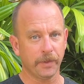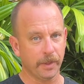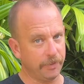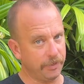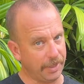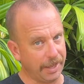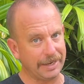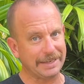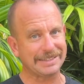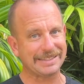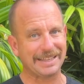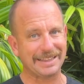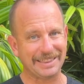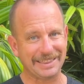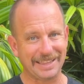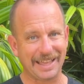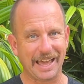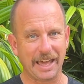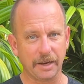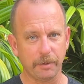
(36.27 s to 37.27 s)
That is a
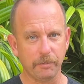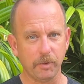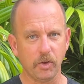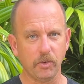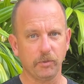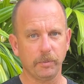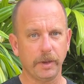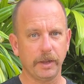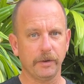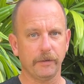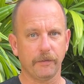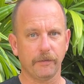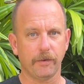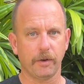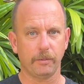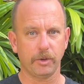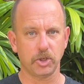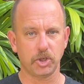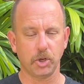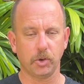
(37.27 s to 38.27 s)
lot of movement
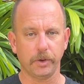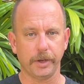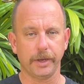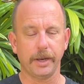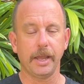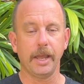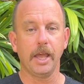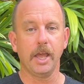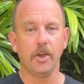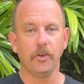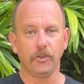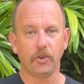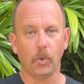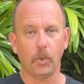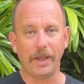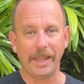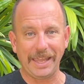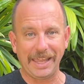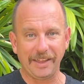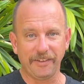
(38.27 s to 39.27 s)
from a joint.
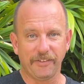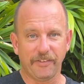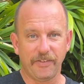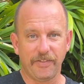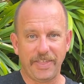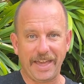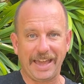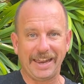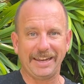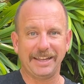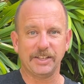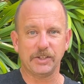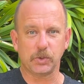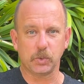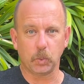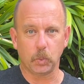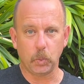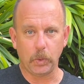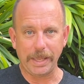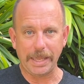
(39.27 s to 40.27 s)
So if that is
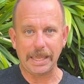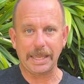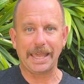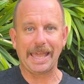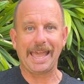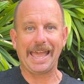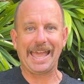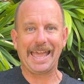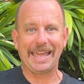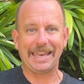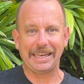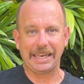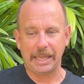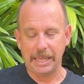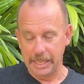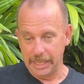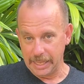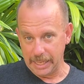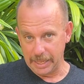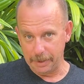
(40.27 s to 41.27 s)
weak and
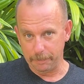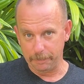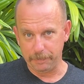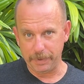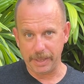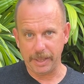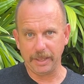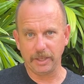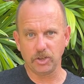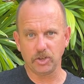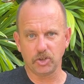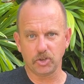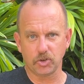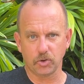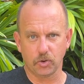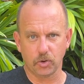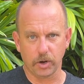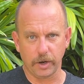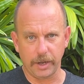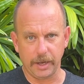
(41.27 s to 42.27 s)
impinged
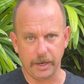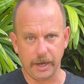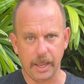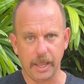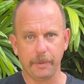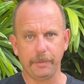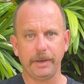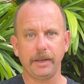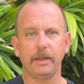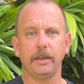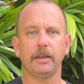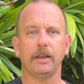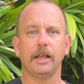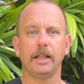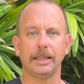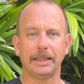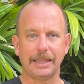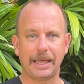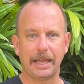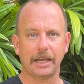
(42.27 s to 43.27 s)
or inhibited,
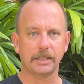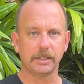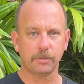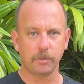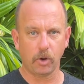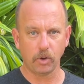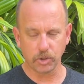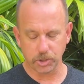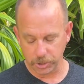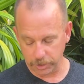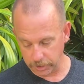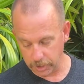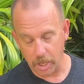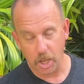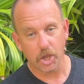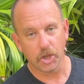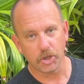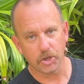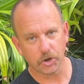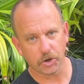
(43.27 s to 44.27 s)
lacks motion,
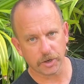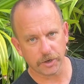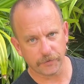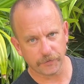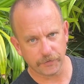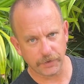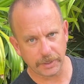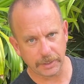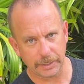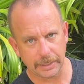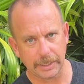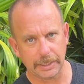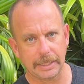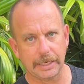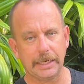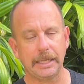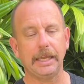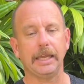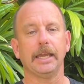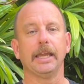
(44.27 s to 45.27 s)
you're going to feel it in the
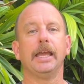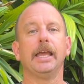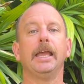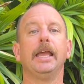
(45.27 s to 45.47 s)
knee.